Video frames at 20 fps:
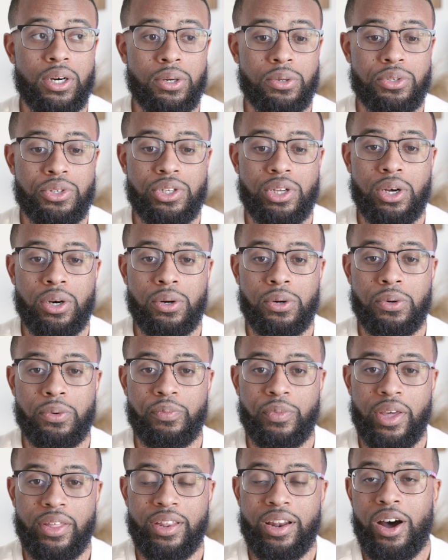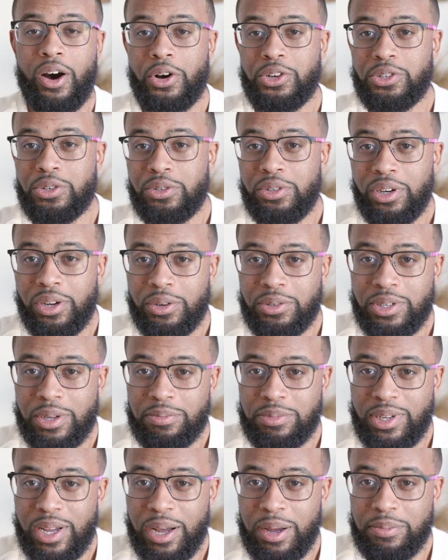so, and then also,
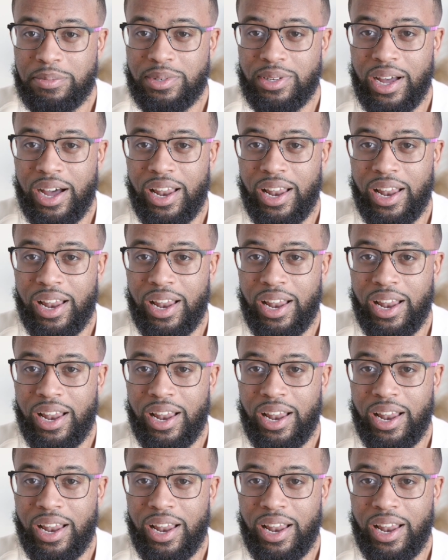sometimes